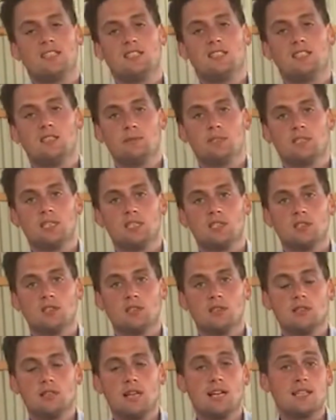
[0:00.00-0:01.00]
into
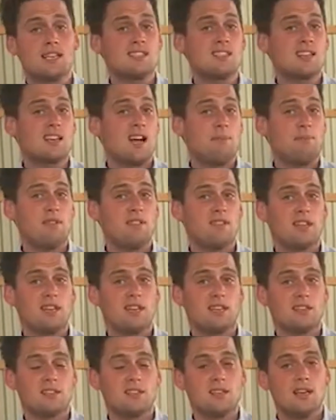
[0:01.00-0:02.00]
position. That does a couple of
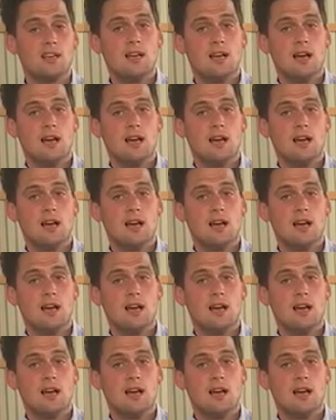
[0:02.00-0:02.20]
things.